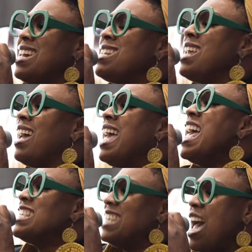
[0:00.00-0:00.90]
in
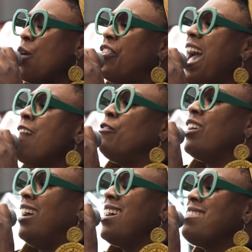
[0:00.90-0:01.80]
South
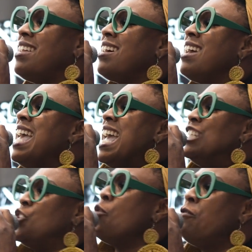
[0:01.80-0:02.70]
Africa, the
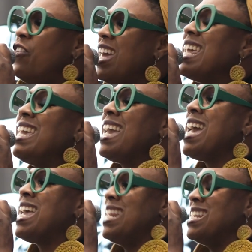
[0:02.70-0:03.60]

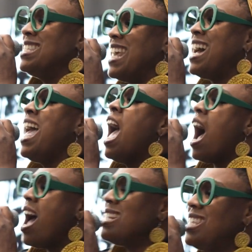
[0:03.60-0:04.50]
Juvenians, uh,
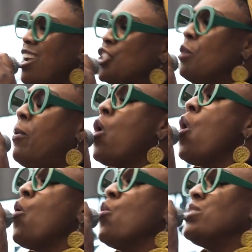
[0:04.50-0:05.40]

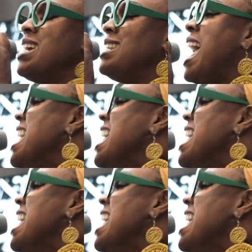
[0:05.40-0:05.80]
untouchables in